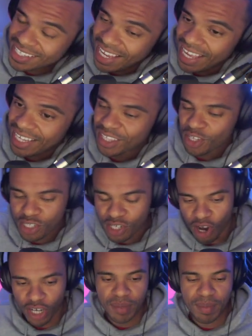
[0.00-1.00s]
It's like
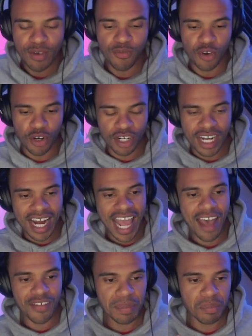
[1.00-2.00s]
there's an argument for
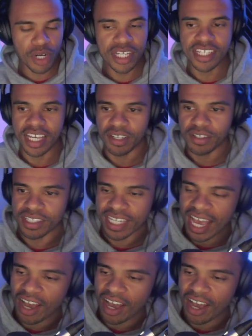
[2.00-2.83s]
not having pre-sales.